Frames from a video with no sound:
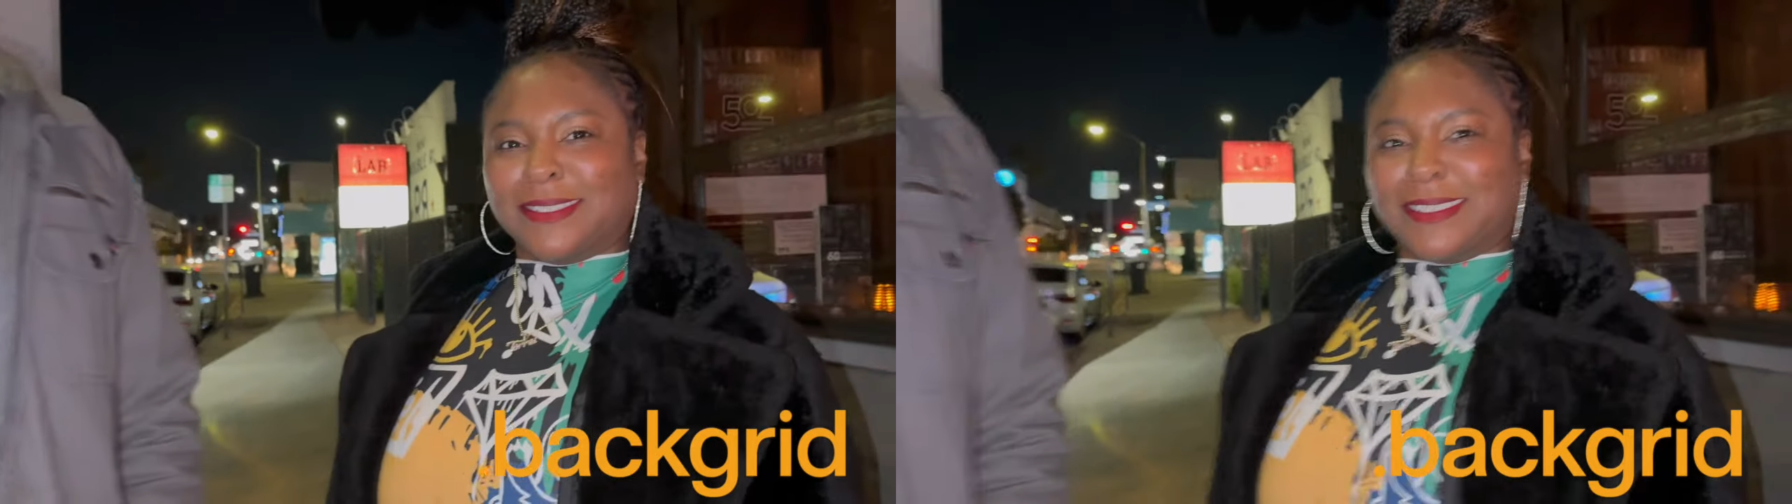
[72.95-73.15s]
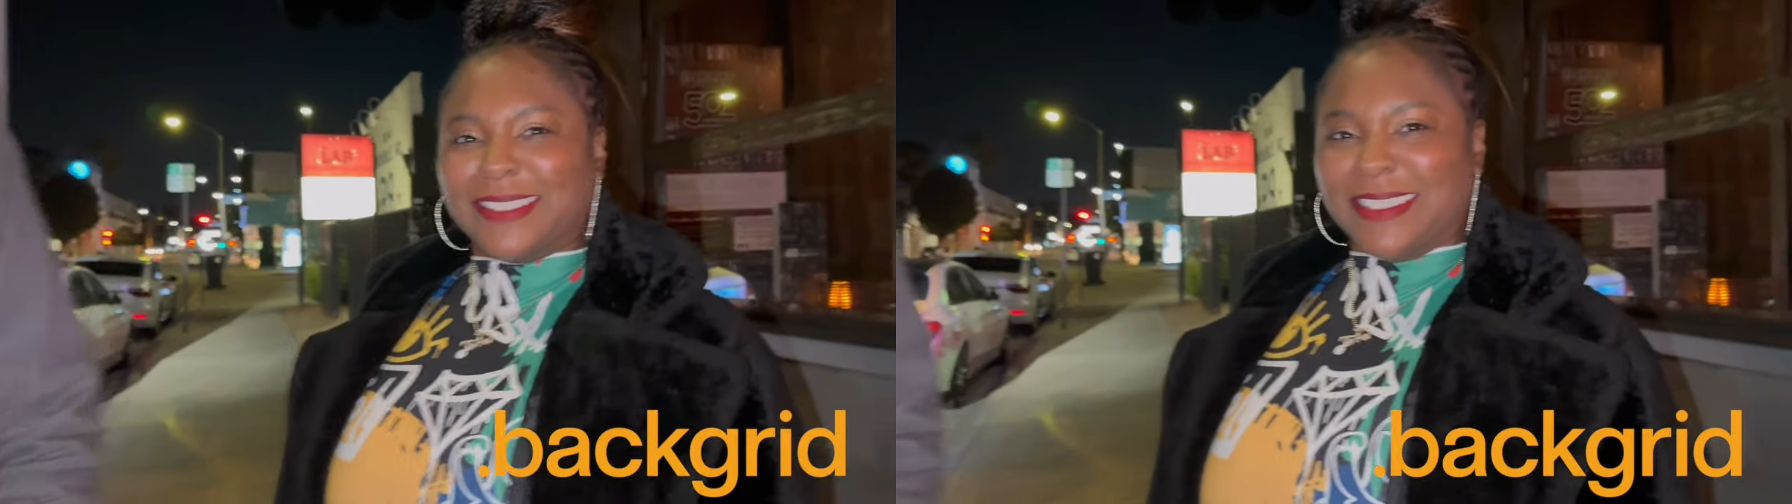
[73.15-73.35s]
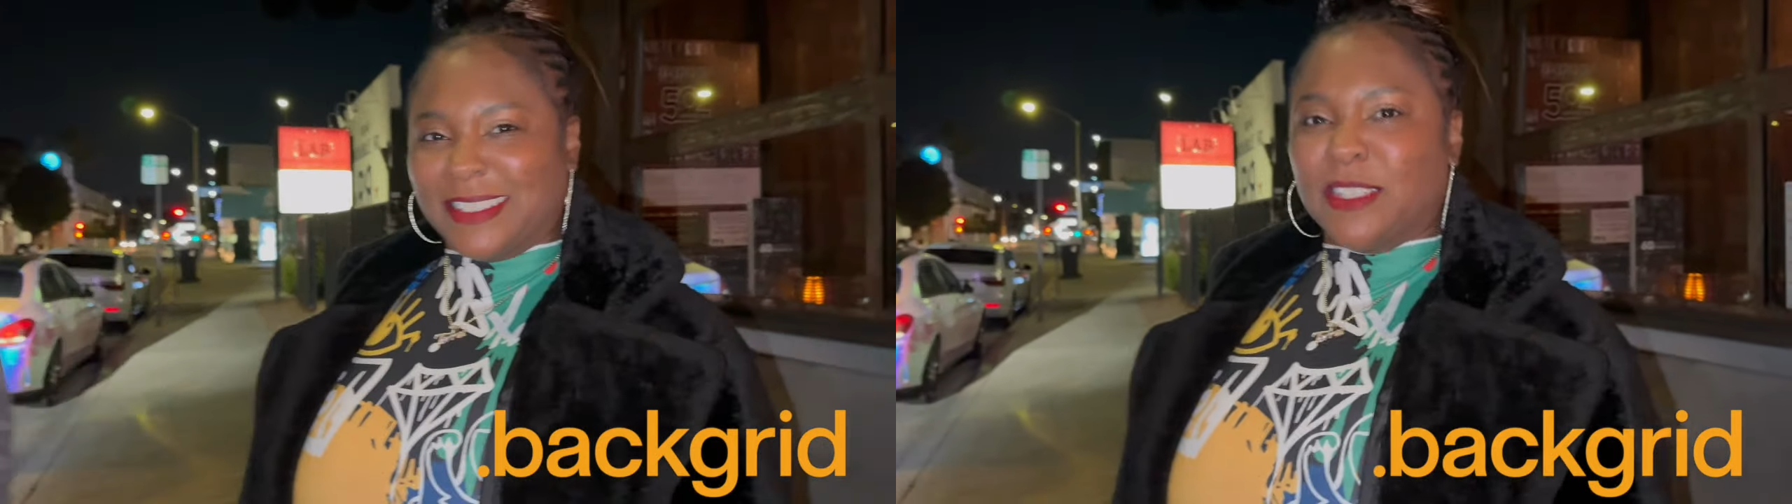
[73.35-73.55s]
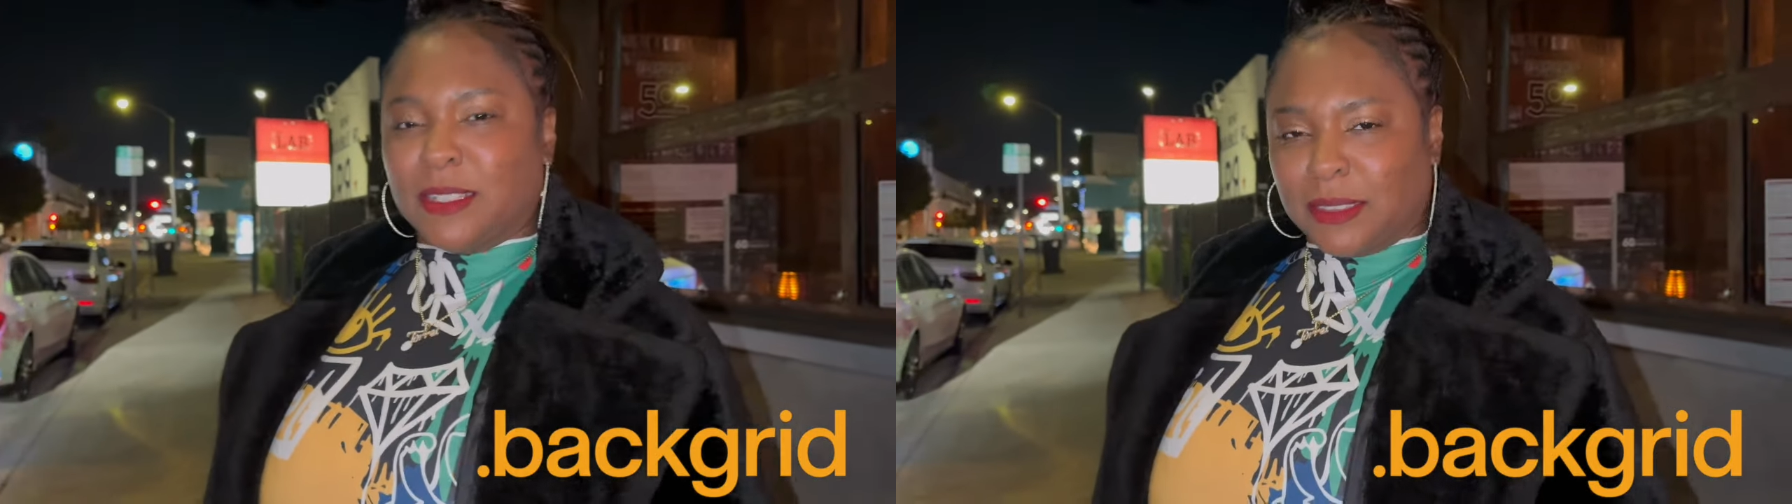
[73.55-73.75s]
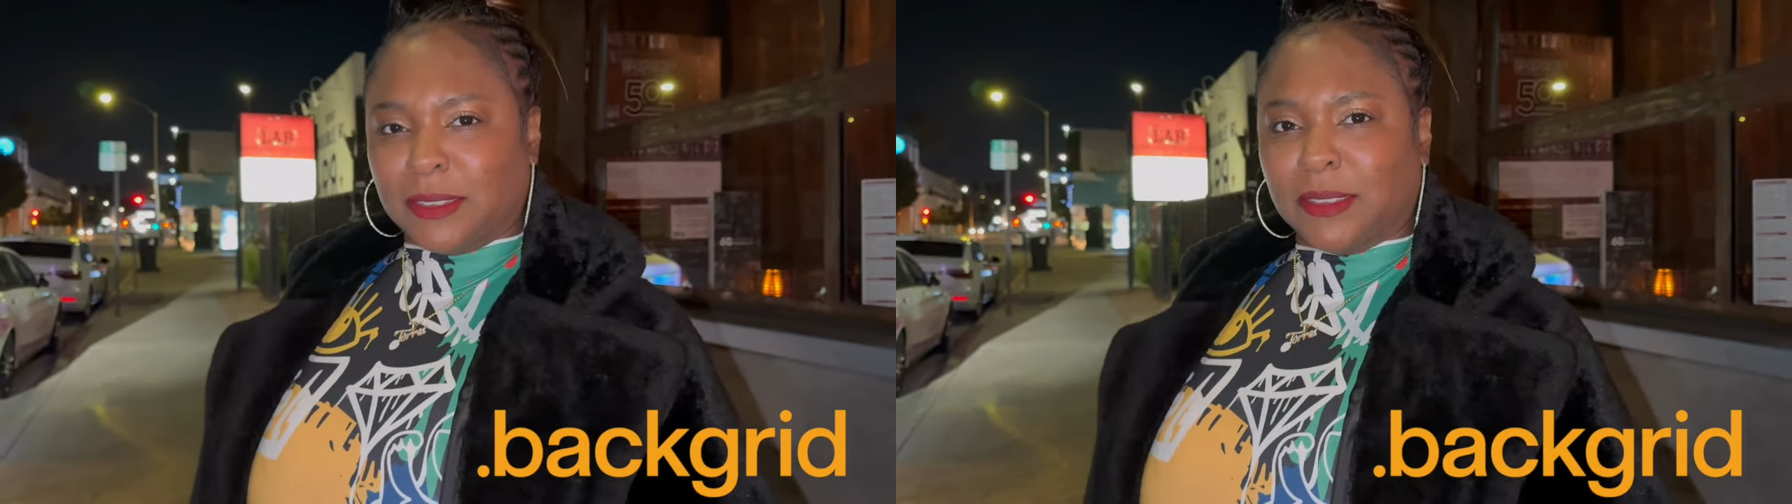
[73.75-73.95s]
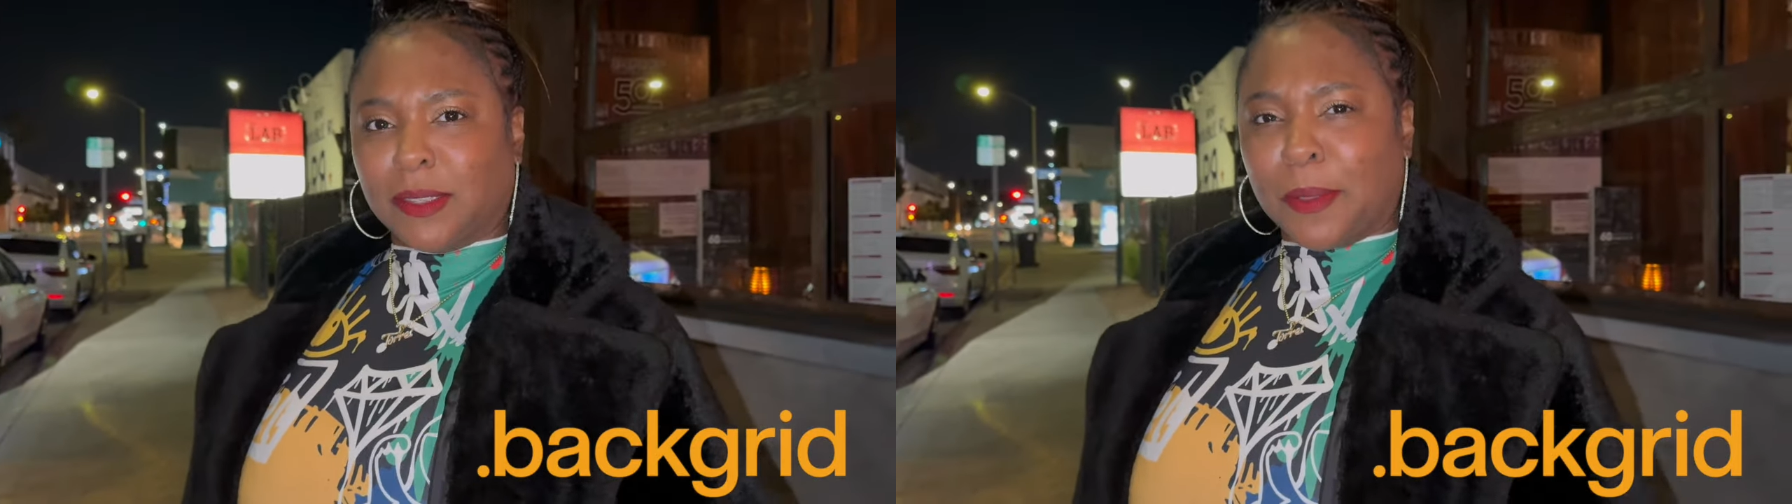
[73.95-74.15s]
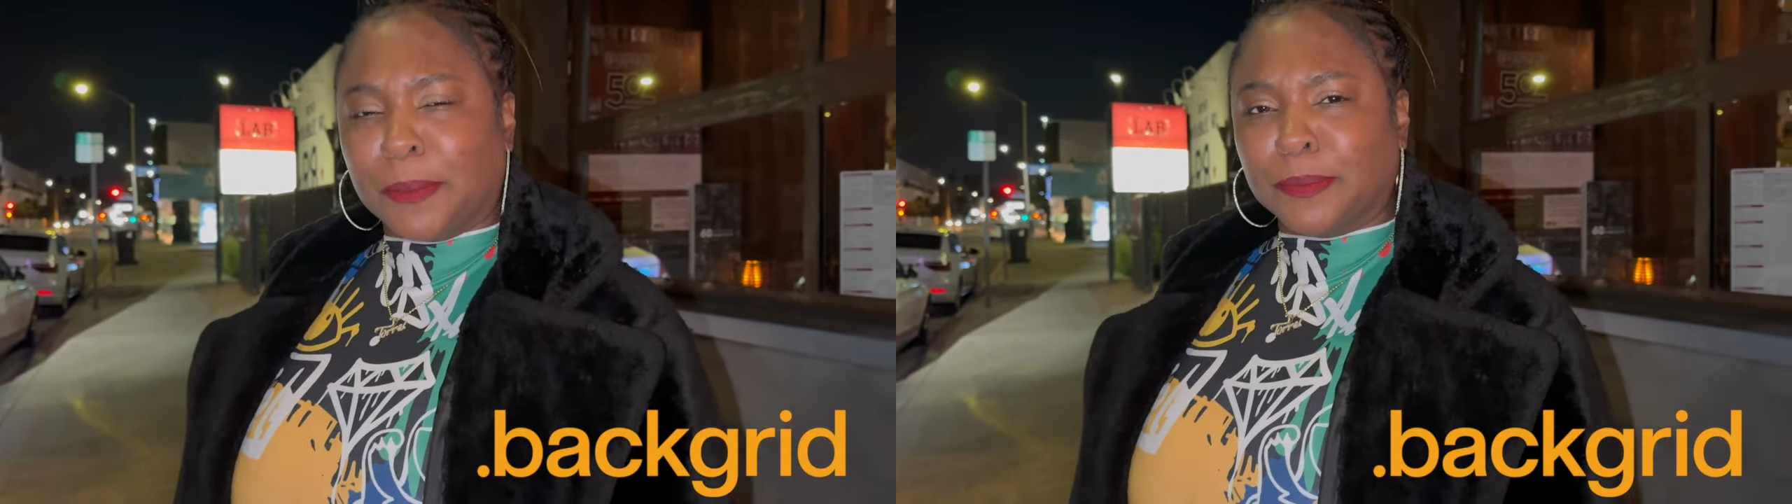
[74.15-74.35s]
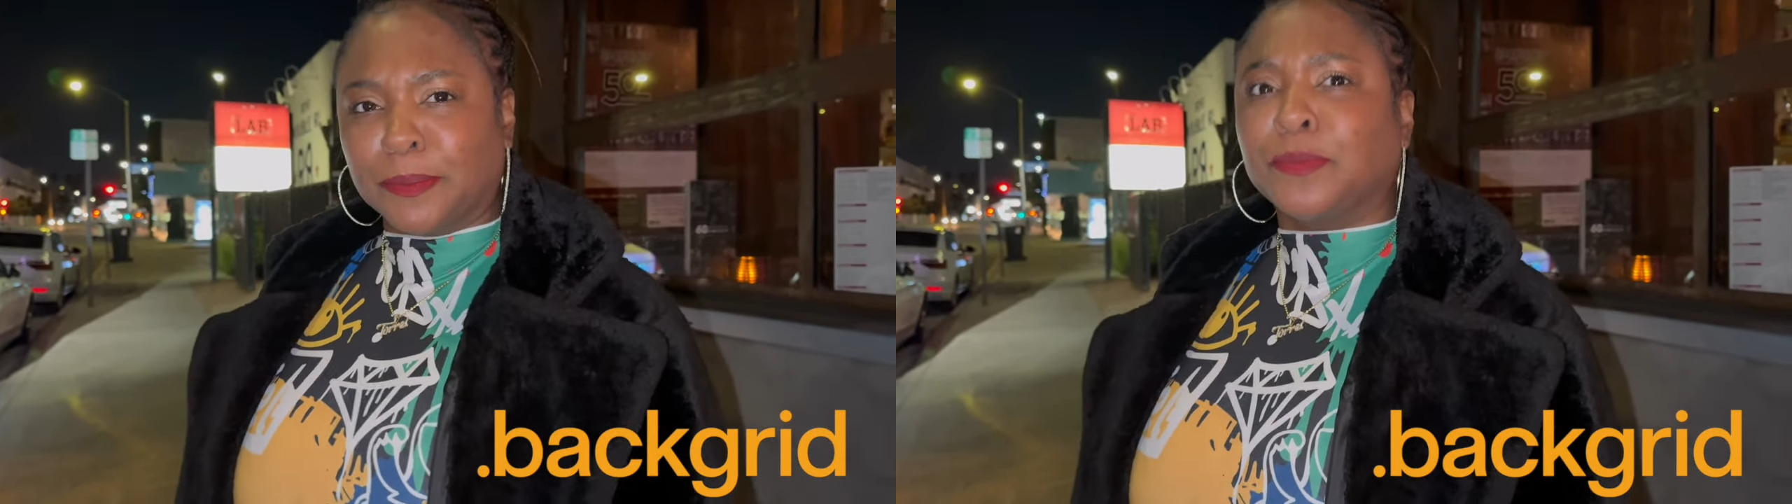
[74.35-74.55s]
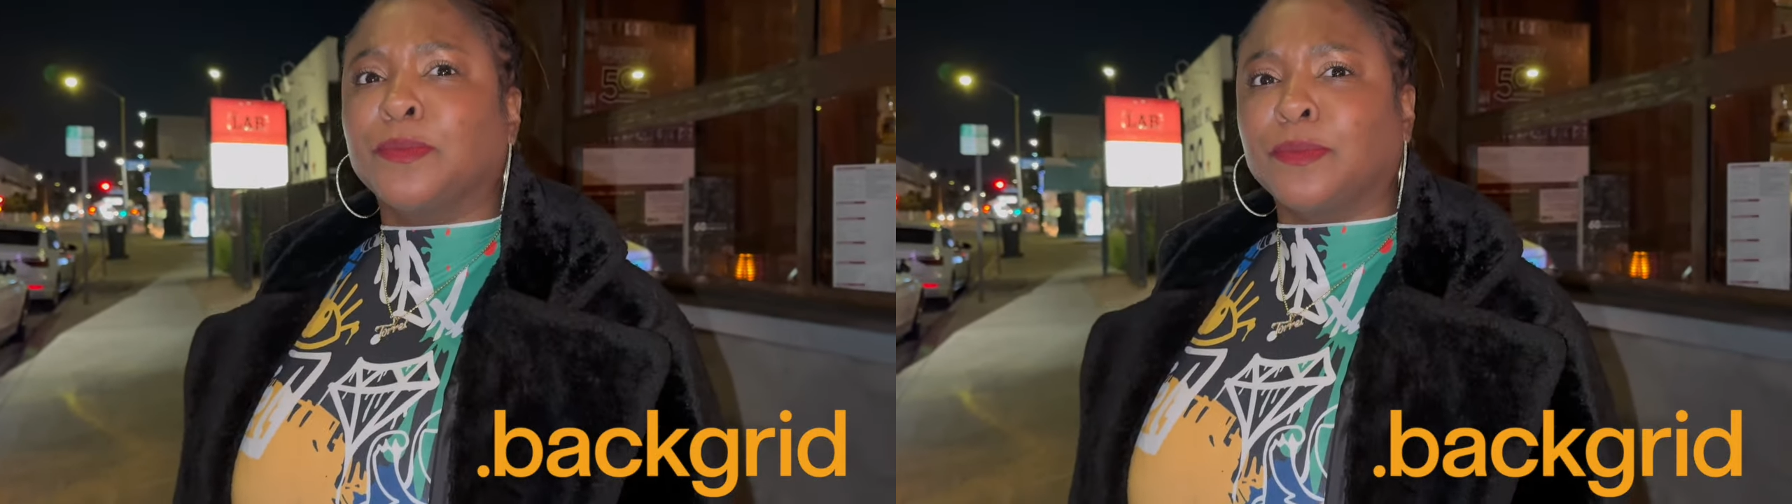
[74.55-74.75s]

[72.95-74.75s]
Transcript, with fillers: Cool. And last question.